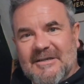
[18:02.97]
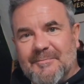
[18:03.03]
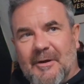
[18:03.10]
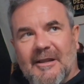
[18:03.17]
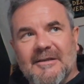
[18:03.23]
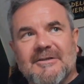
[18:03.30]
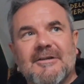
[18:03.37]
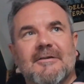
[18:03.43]

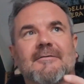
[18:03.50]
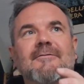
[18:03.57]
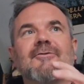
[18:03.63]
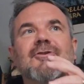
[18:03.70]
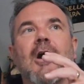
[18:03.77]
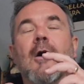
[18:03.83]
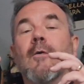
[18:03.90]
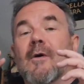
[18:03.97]
Springs,
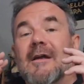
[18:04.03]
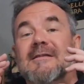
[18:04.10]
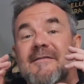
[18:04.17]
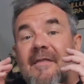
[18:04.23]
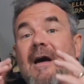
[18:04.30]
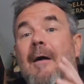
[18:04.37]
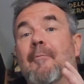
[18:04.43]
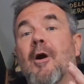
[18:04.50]
so it's
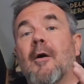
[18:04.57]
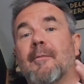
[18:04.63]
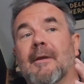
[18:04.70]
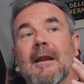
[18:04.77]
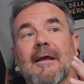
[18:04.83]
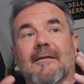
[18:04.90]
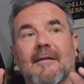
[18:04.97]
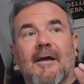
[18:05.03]
that
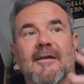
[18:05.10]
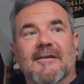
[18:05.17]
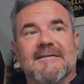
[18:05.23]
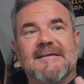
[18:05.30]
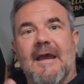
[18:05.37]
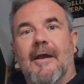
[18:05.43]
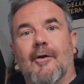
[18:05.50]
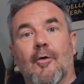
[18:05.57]
popular that you
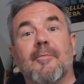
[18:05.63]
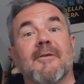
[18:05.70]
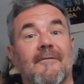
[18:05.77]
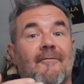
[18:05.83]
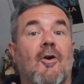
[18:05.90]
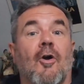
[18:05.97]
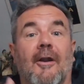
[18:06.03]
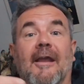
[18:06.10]
turn up and you've
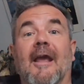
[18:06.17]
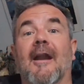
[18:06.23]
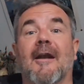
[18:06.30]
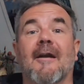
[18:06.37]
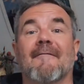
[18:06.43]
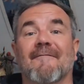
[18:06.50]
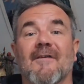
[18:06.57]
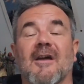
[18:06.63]
got to get
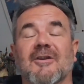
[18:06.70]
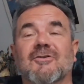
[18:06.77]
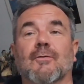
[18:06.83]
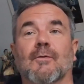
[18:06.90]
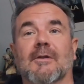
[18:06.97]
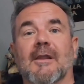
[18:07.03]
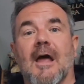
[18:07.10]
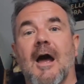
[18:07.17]
in a
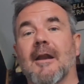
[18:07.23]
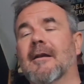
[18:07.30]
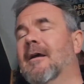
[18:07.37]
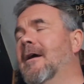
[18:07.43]
virtual line.